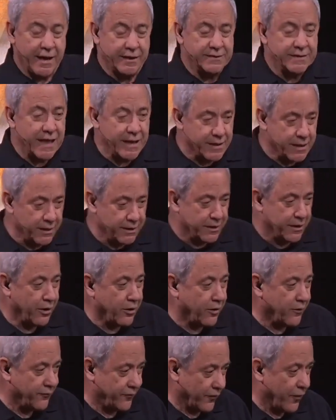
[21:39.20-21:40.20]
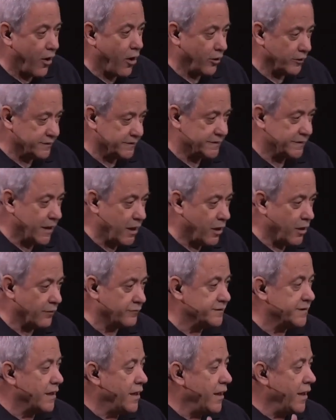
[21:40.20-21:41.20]
and taking care of
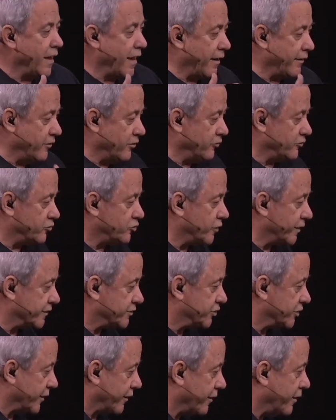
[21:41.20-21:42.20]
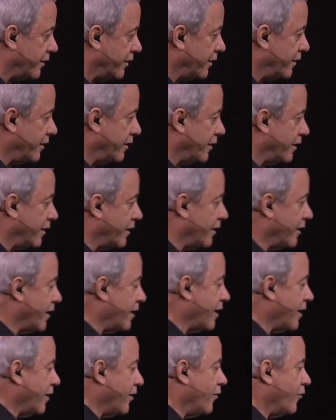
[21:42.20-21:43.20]
ourselves and nutrition.
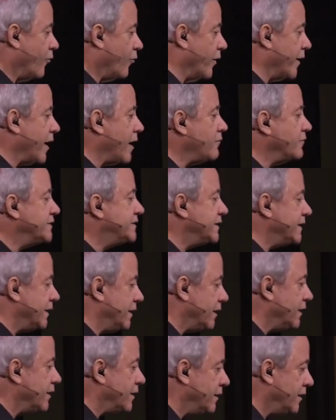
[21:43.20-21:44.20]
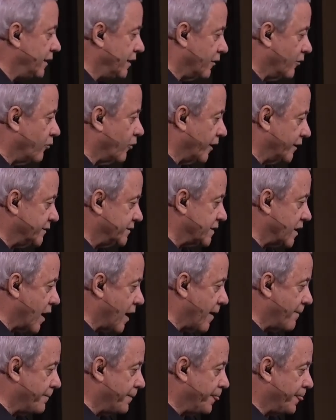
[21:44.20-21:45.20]
When I was in India one
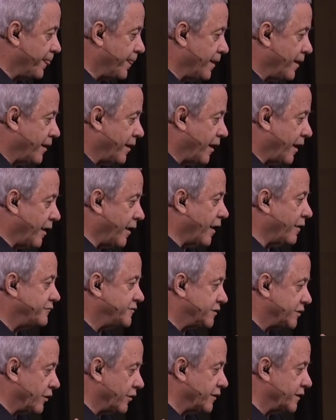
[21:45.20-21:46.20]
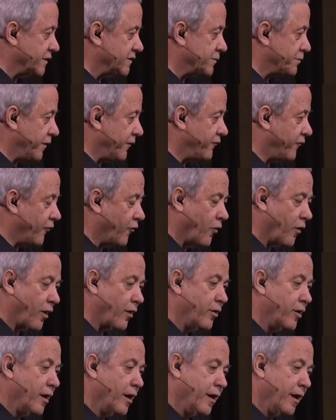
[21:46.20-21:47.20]
time, and I've shared this
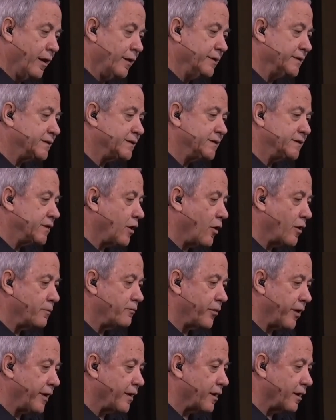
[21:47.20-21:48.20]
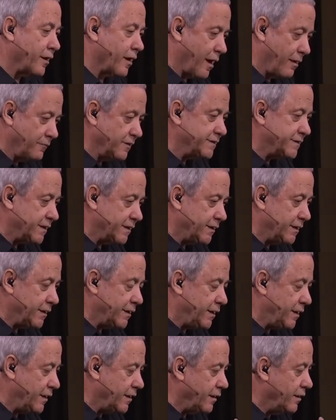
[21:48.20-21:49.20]
before, and this is heartbreaking. I was in
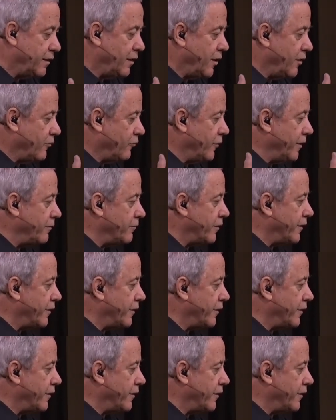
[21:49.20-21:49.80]
India. We